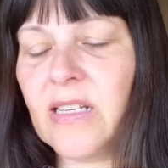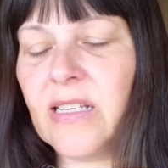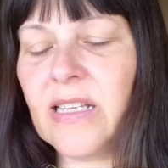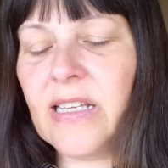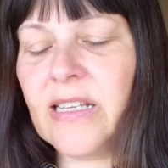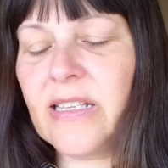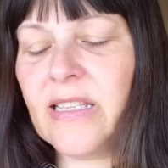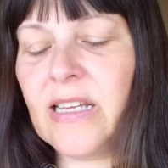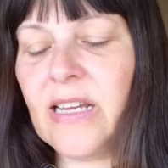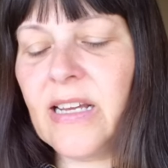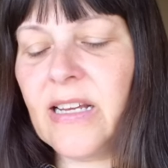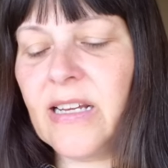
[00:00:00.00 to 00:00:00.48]

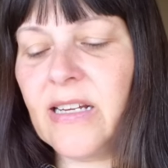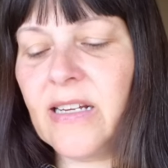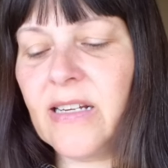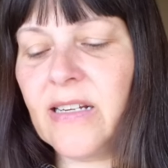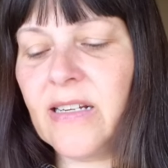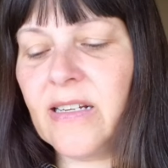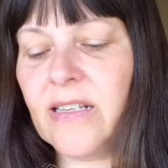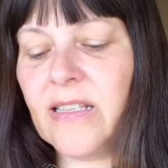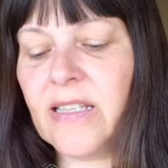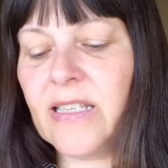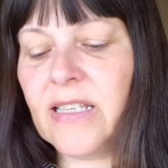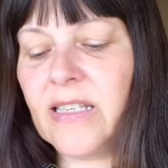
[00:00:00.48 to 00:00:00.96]

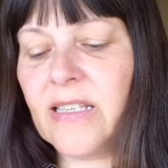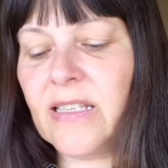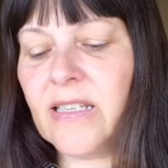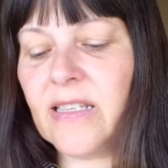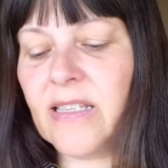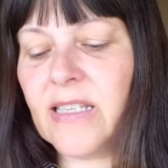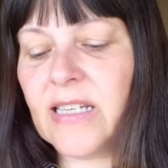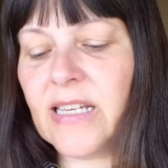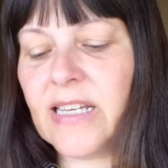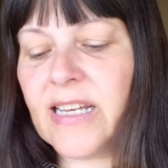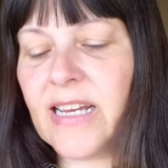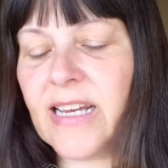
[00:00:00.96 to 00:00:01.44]
the,
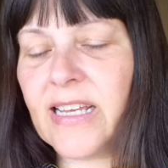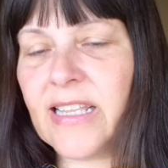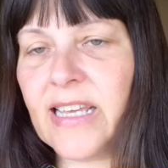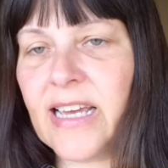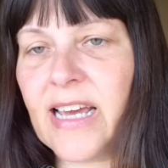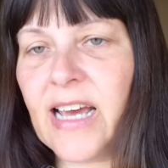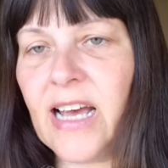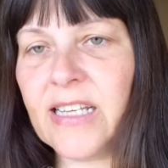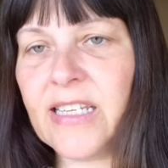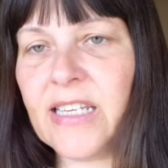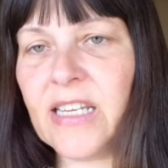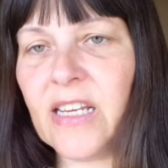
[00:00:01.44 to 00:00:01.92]
the, the
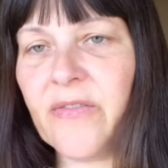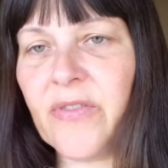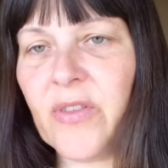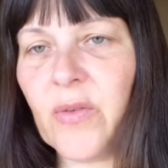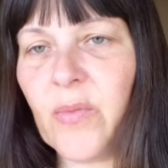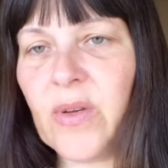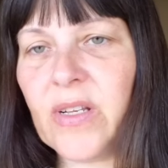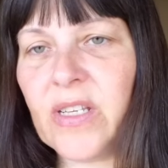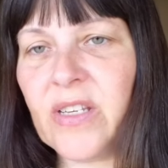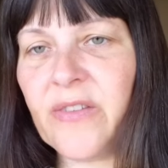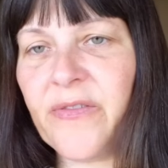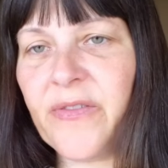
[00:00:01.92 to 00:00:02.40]
cutting of
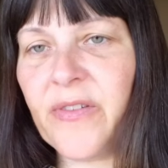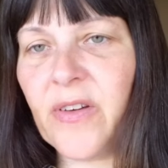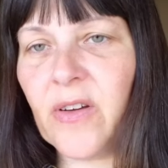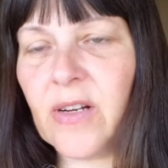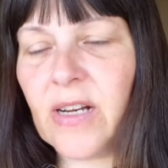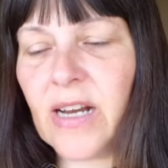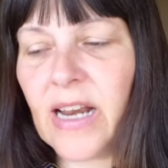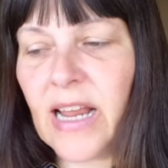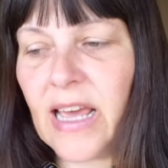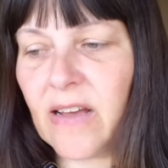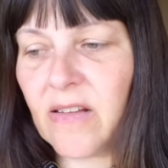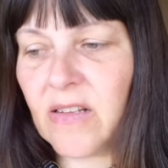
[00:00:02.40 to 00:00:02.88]
the winter
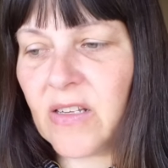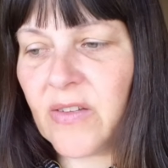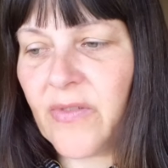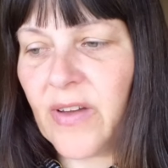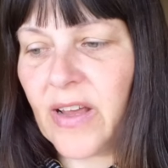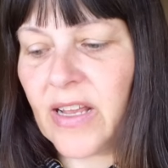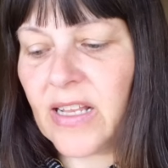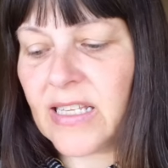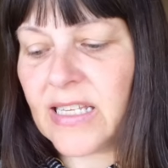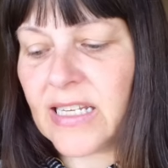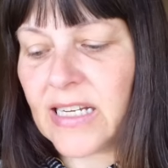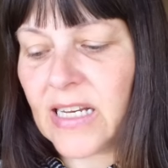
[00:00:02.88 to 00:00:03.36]
fuel allowance
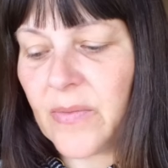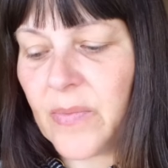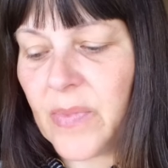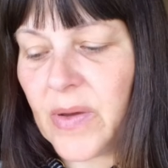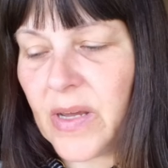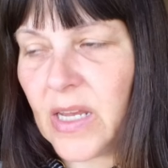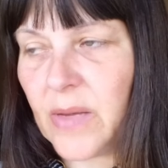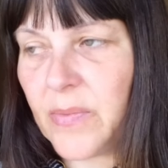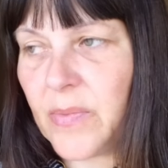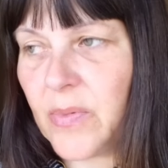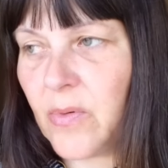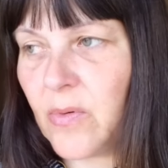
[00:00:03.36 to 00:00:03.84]
for elderly
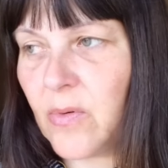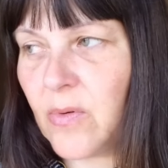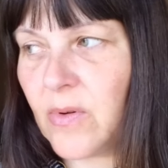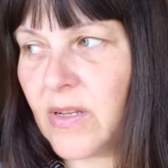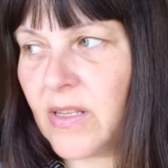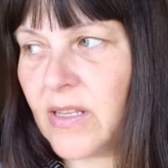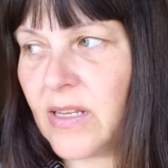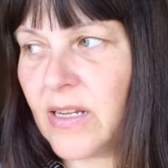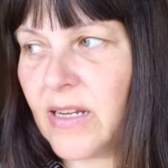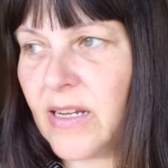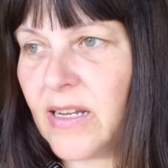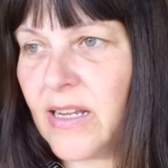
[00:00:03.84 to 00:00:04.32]
people,
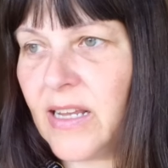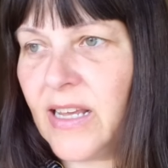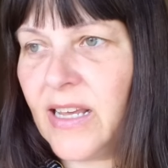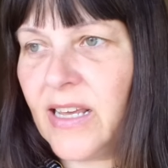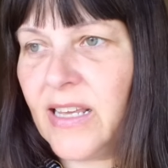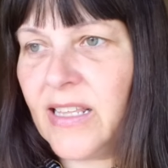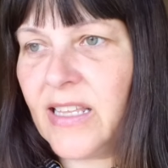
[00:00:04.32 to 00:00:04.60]
and then